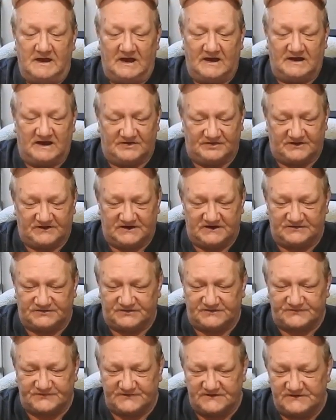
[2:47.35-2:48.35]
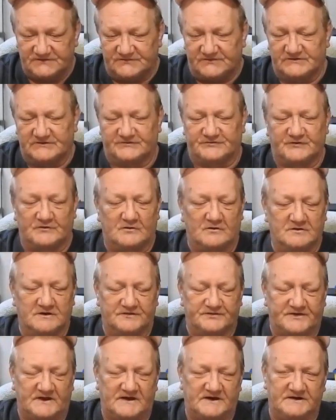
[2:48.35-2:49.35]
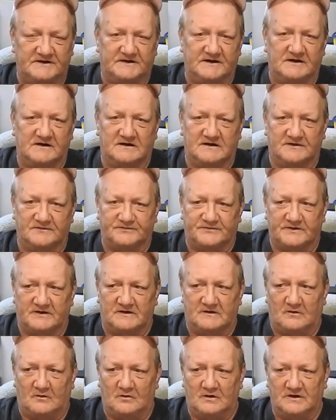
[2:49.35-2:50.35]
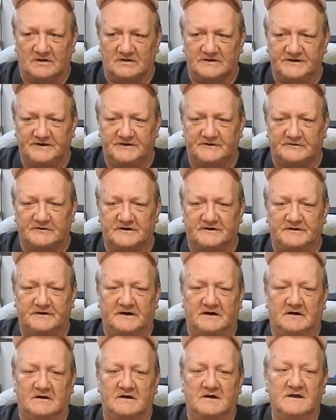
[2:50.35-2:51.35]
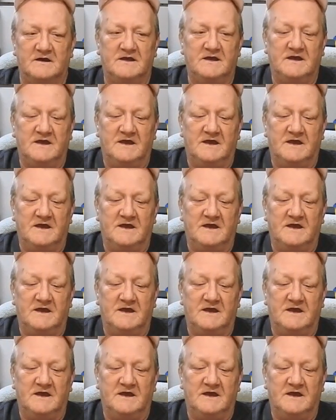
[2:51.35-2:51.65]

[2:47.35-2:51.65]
I got to get the seeds in the soil, get that in there, get the oil heater in there.